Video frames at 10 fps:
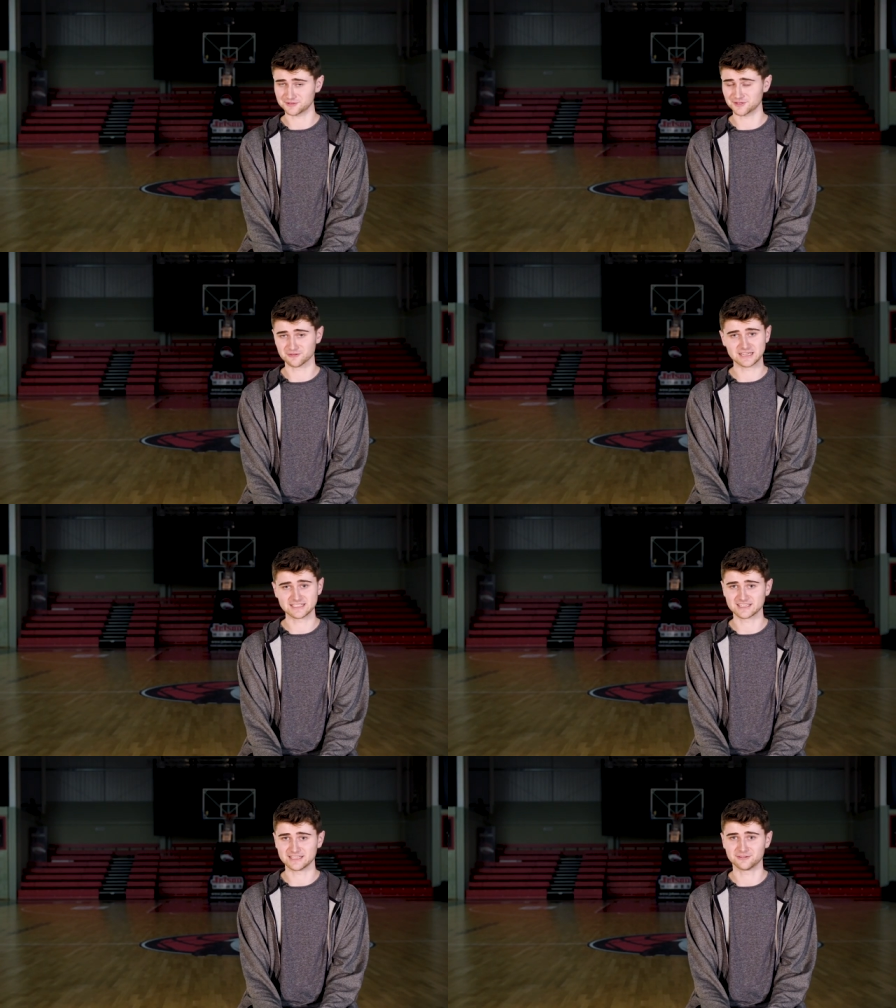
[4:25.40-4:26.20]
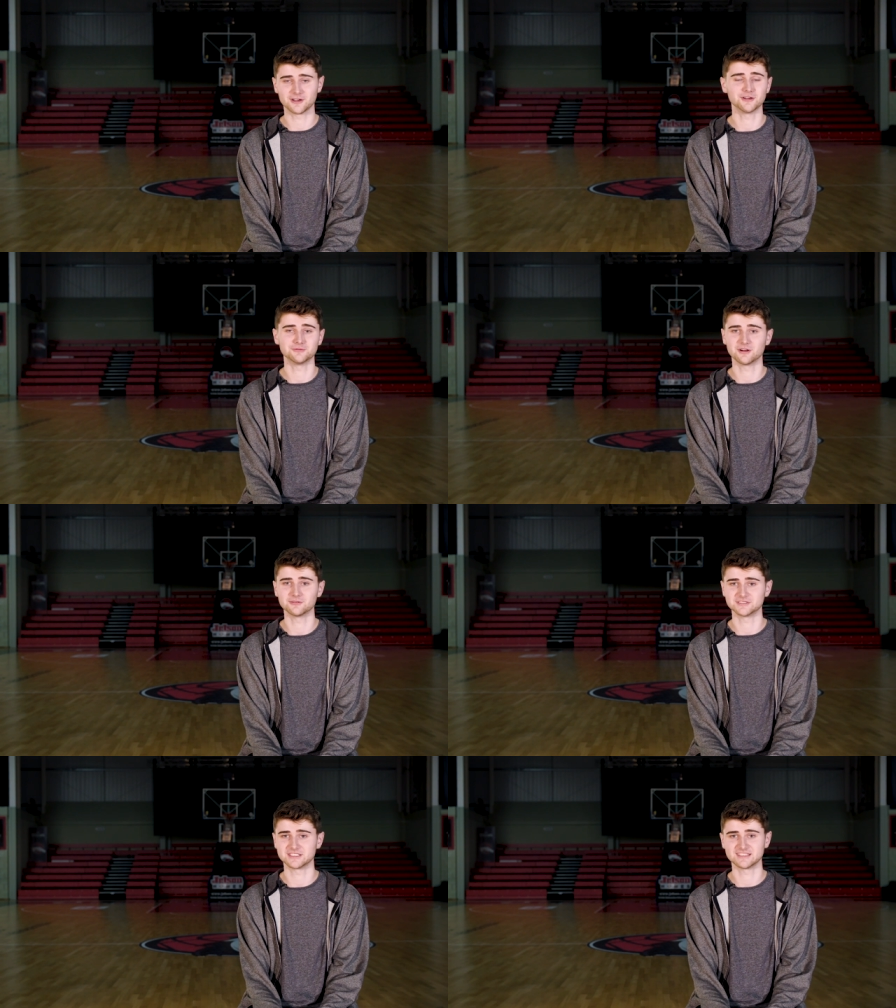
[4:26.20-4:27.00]
was not ready to leave home, I
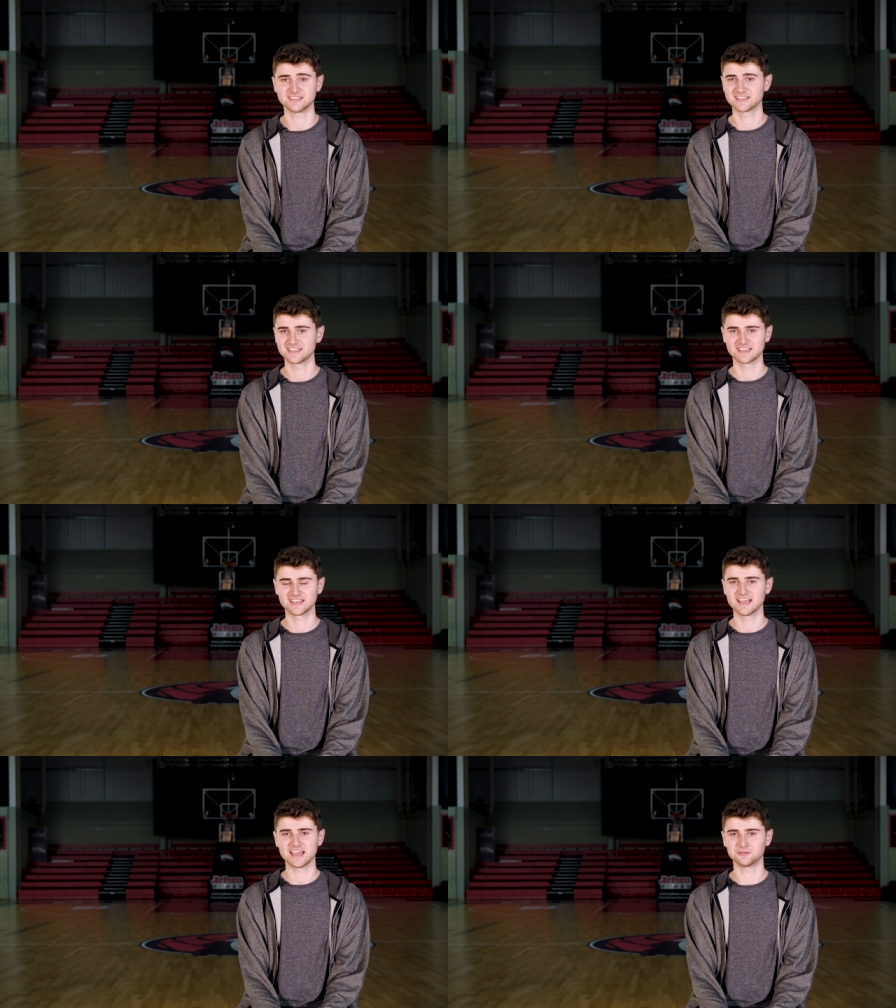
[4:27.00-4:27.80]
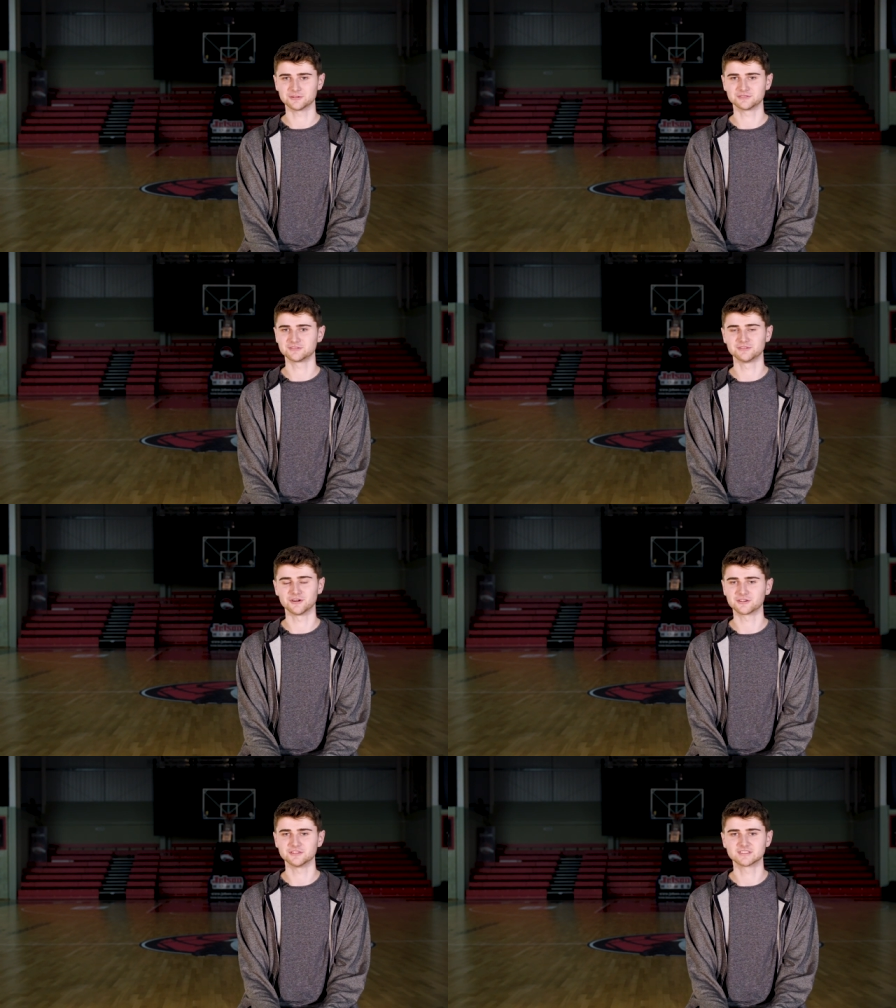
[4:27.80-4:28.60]
was in, it was
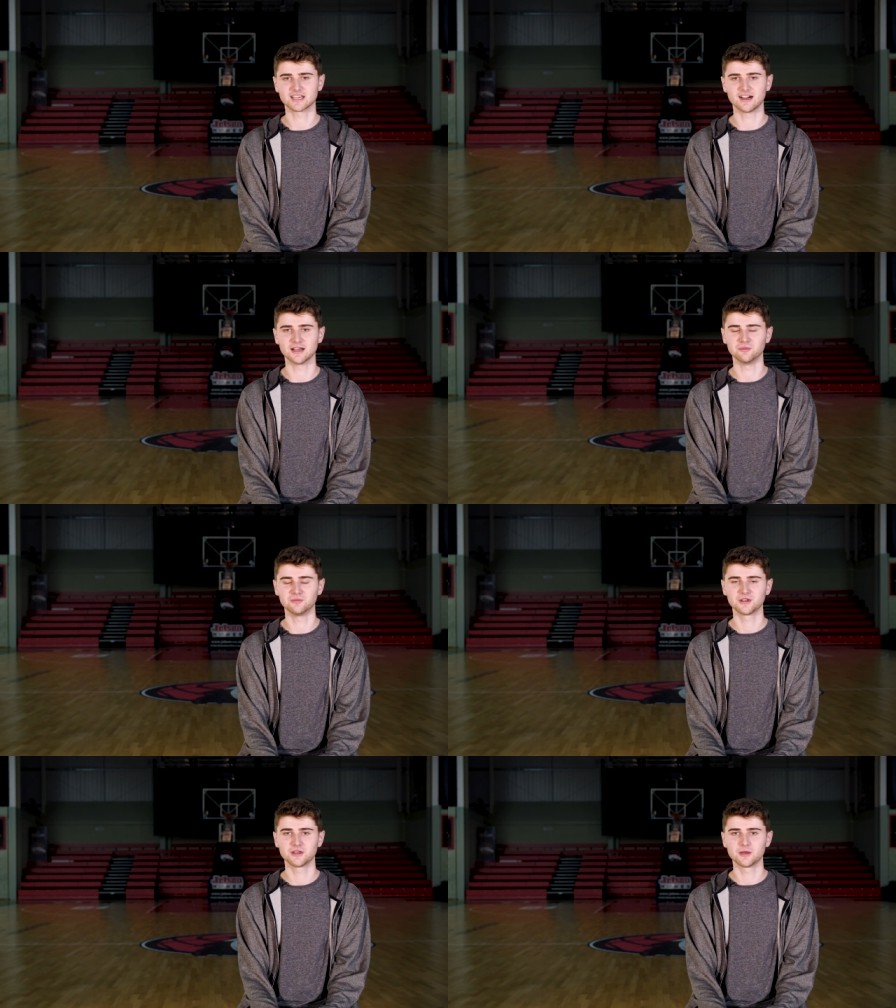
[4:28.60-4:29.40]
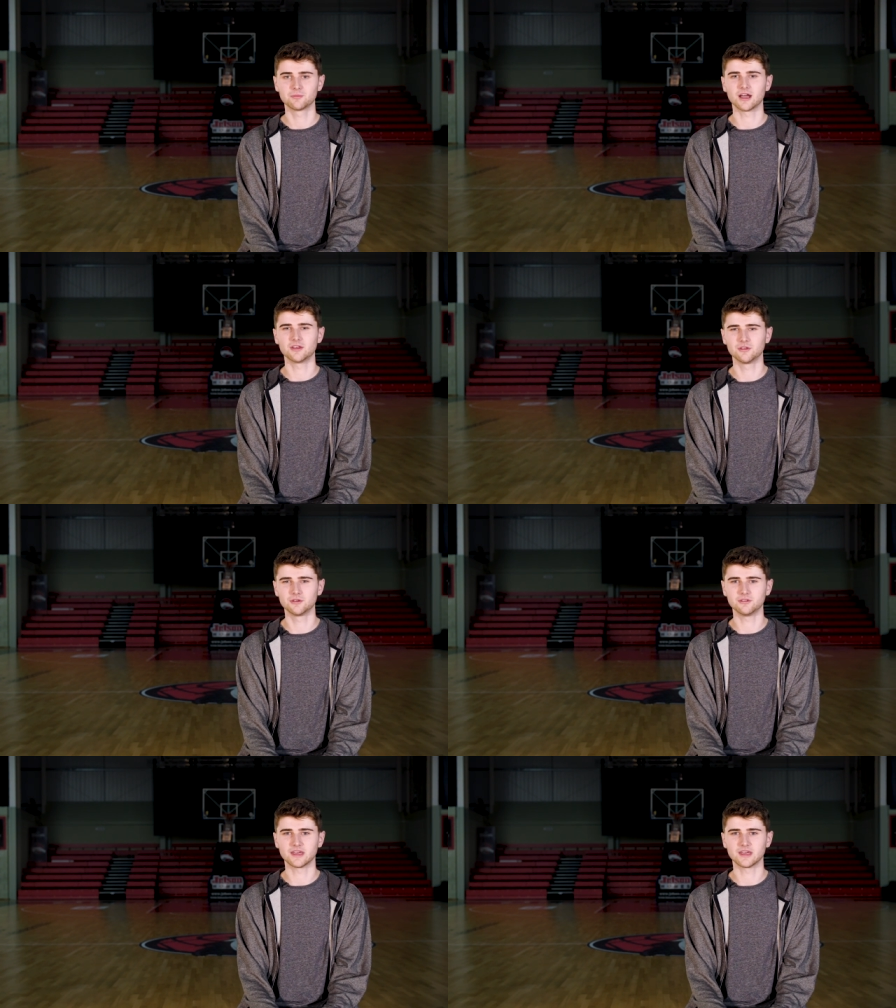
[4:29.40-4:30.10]
not a good time. But I knew